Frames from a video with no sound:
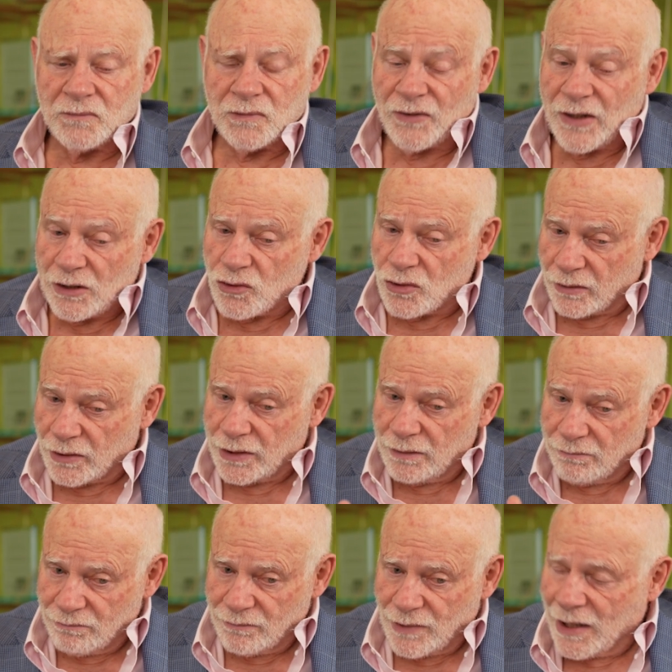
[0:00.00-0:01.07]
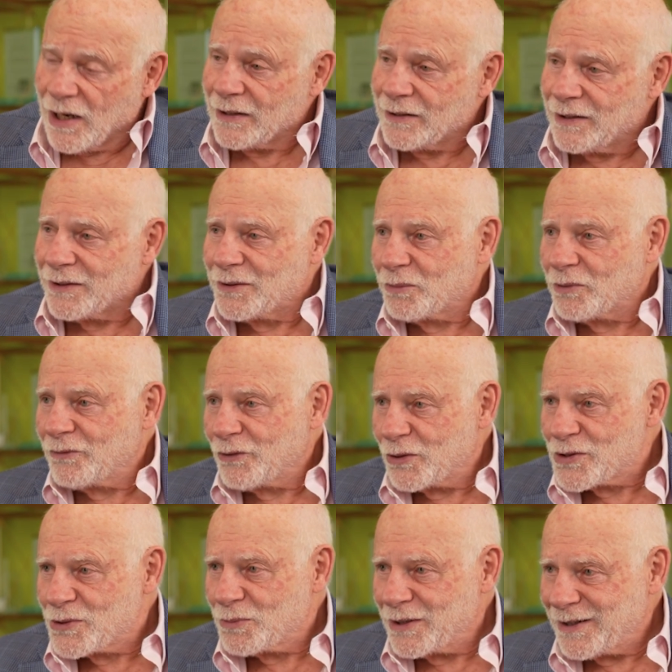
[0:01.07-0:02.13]
Eventually, I did the
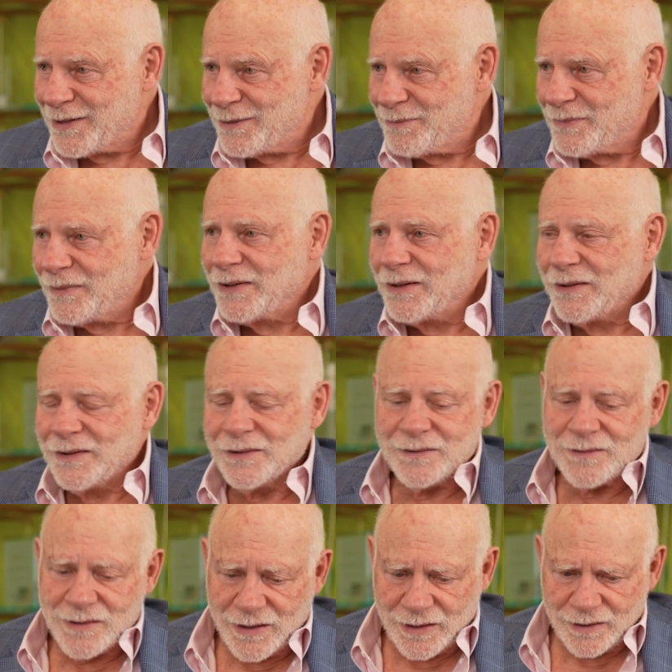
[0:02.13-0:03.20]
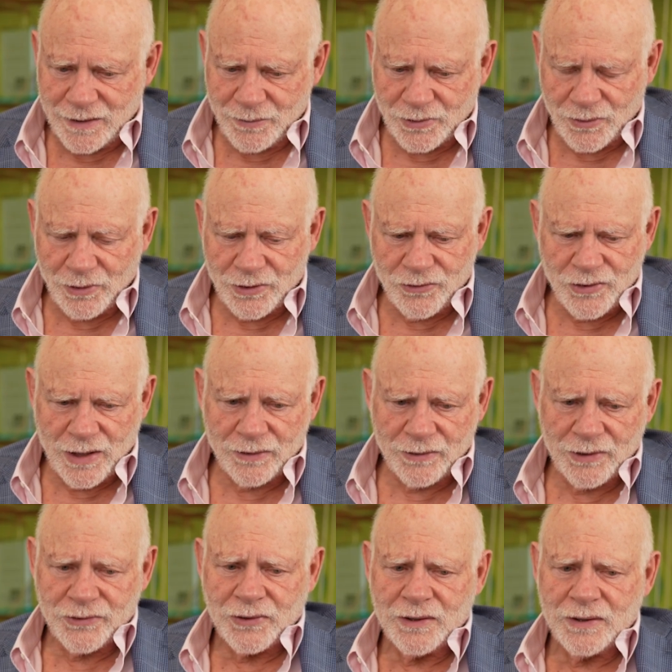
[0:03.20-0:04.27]
reverse with him, and he was always
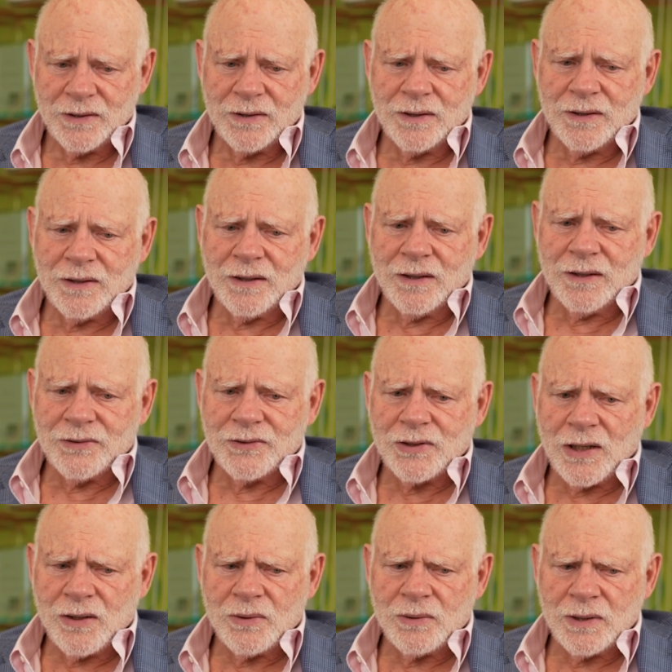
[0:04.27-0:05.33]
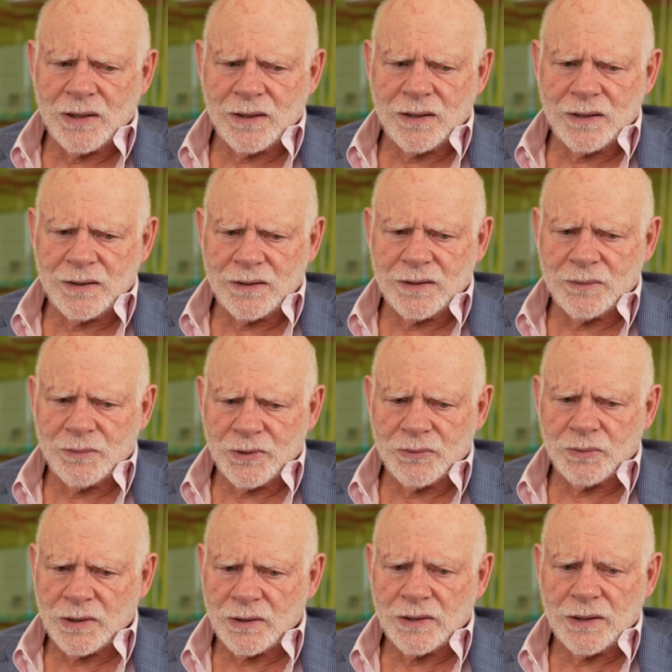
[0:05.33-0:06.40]
generous. So it was
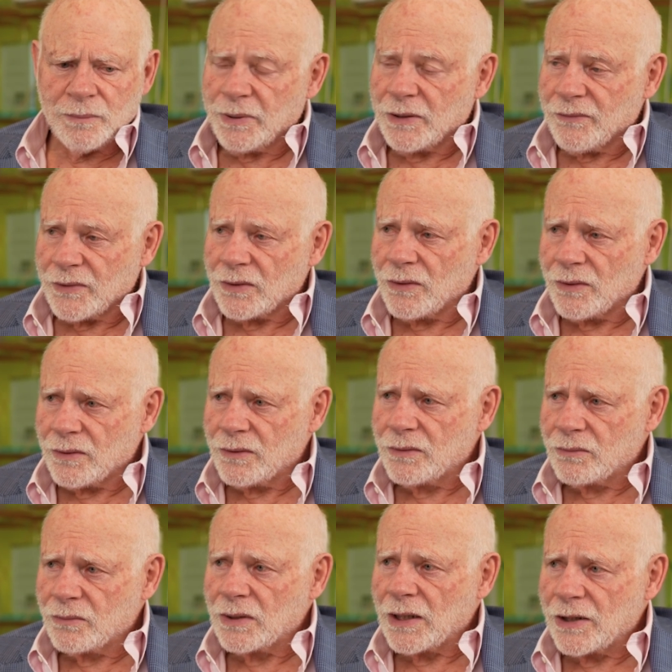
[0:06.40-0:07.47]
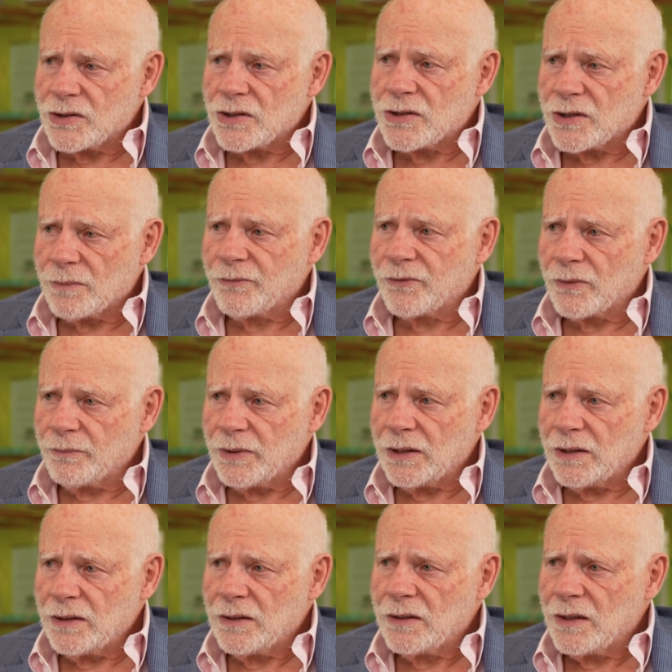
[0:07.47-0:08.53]
really a pivotal relationship for
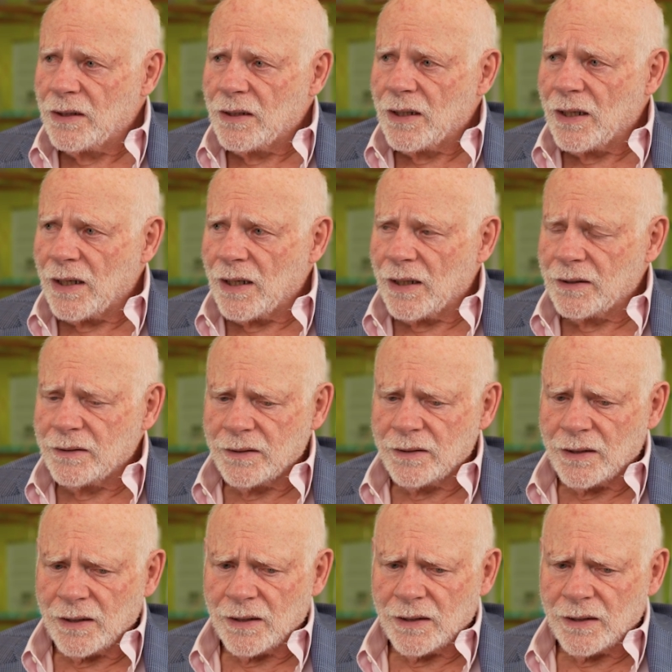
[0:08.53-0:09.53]
me, and